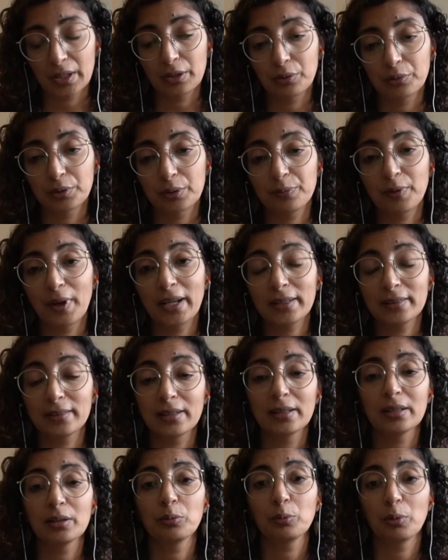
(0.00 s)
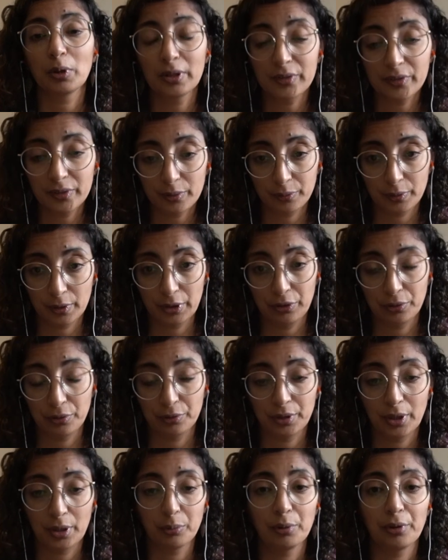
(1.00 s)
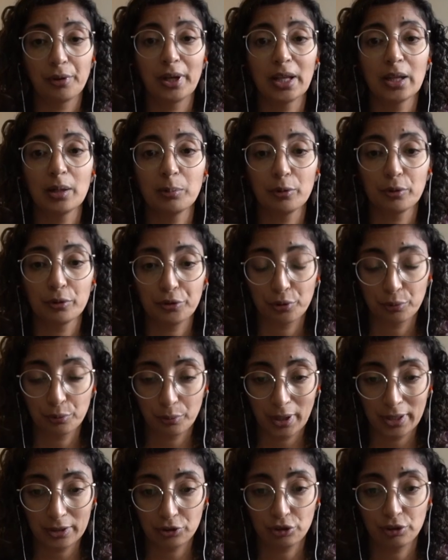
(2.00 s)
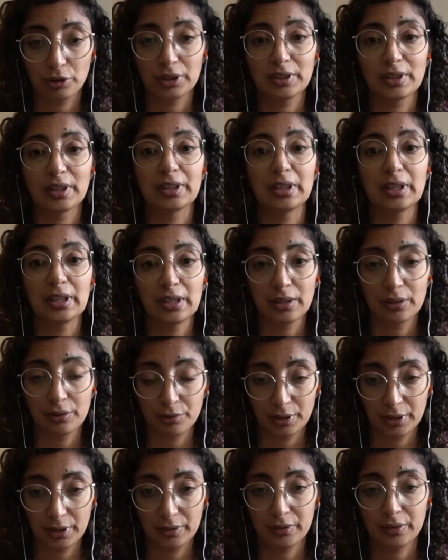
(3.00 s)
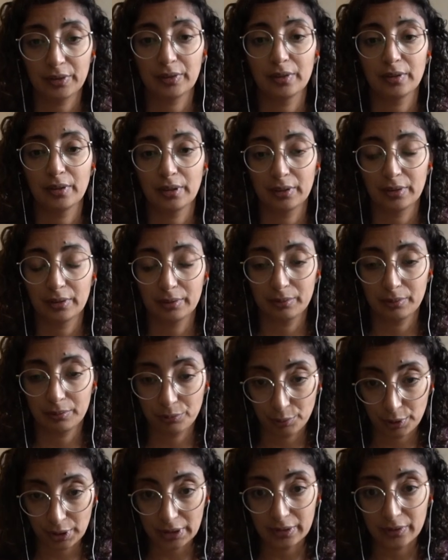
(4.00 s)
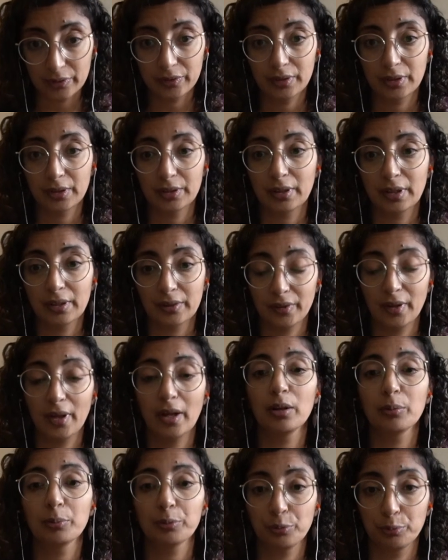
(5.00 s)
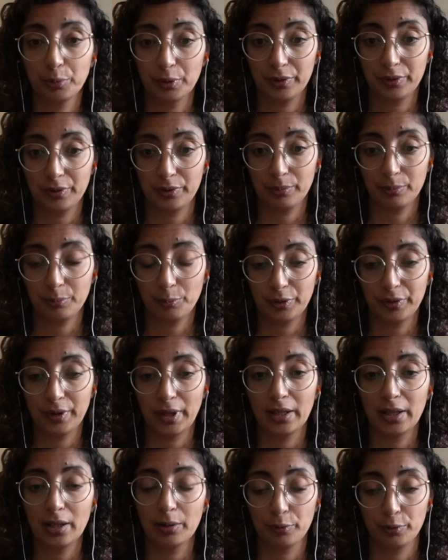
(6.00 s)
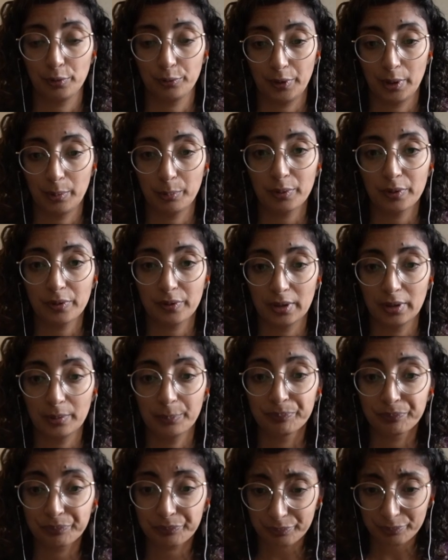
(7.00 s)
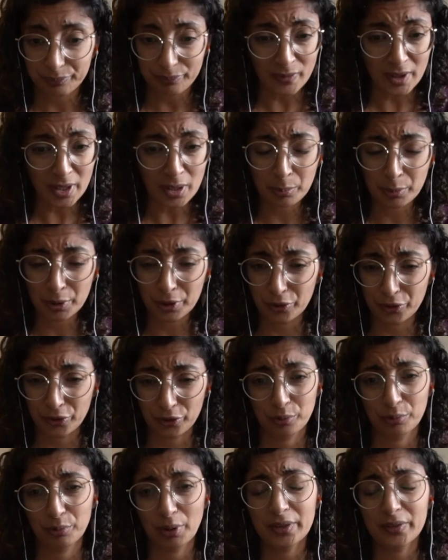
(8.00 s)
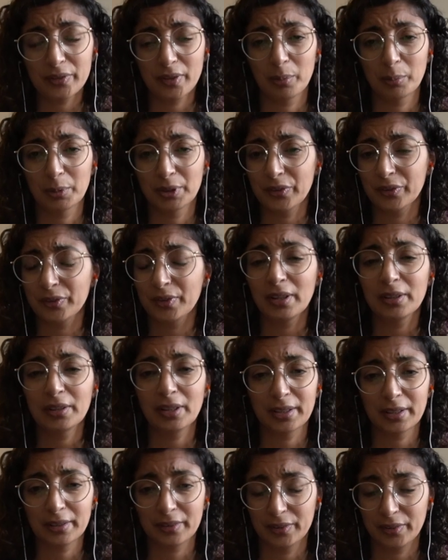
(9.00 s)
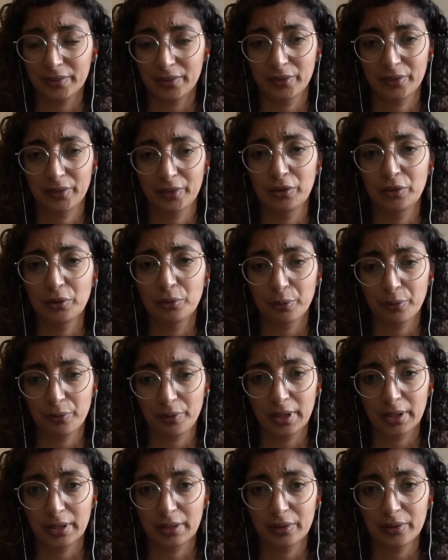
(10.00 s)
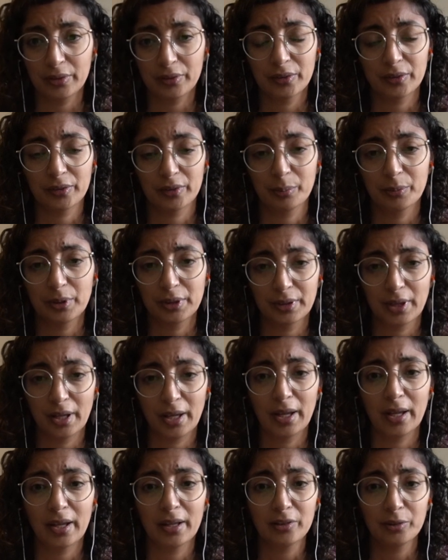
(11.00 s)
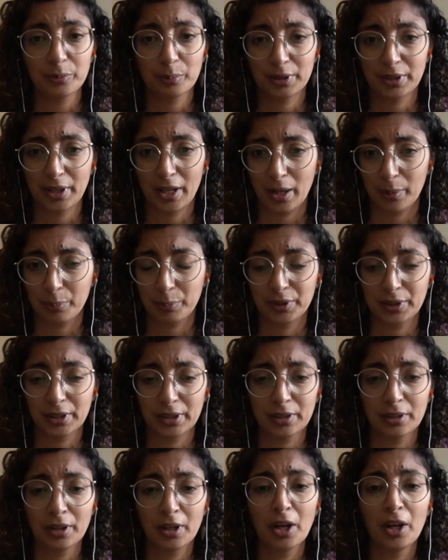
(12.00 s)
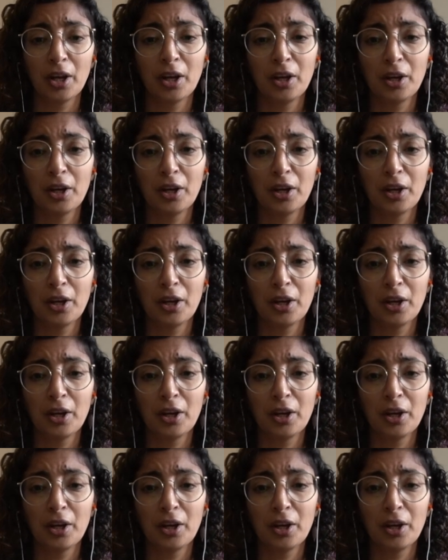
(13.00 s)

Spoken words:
you know, the fact that it was a video, that we were able to watch it and hear it and really see it, has helped with that level of empathy. Because you're right, Simon, it's not like this is a new thing. This is something that has been happening,